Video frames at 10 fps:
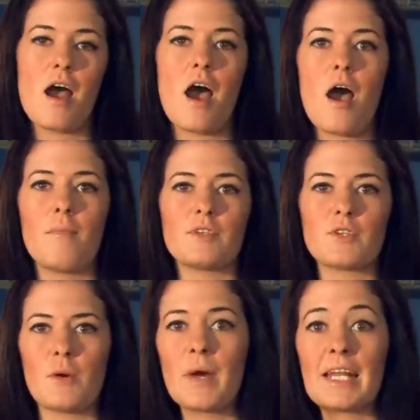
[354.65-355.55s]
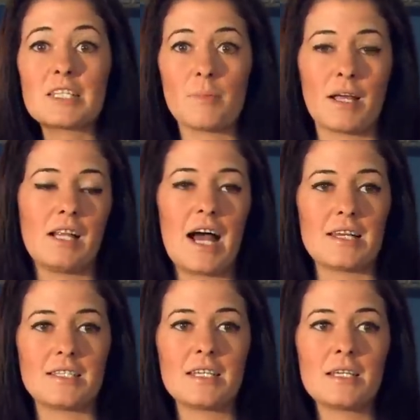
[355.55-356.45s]
Um, so I went into my
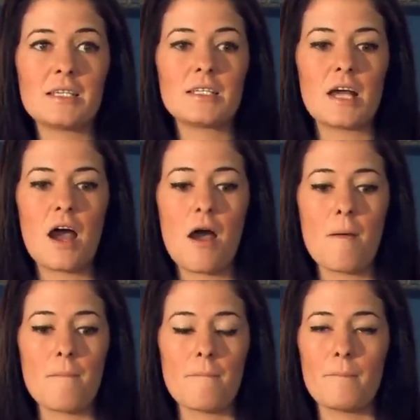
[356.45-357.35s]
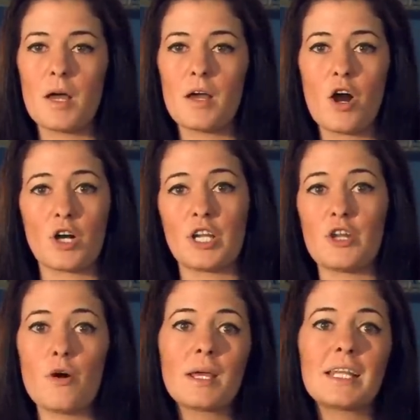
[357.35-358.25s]
classes um, already
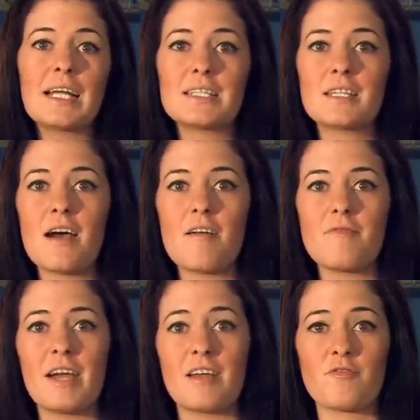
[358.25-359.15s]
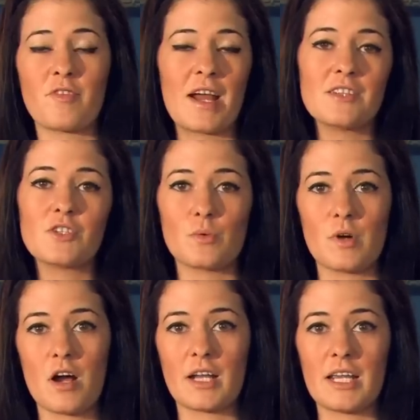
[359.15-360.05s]
knowing that stuff. I had friends who
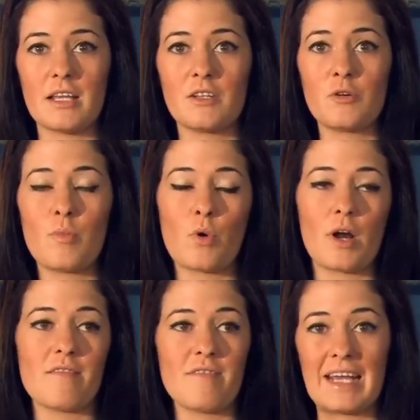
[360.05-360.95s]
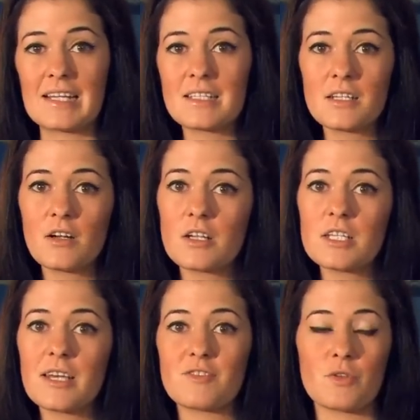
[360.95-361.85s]
were already a little more advanced in
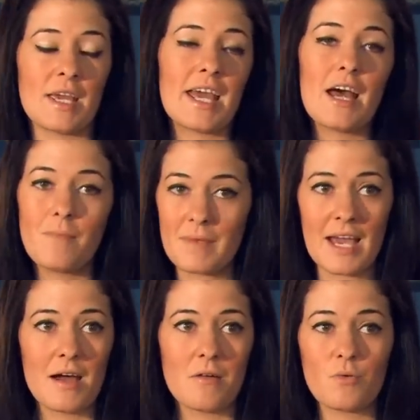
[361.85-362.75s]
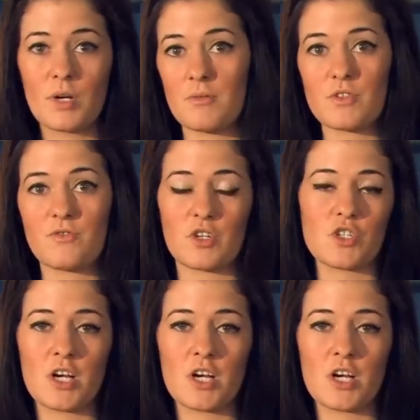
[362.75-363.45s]
RTF, so they helped me out when I was first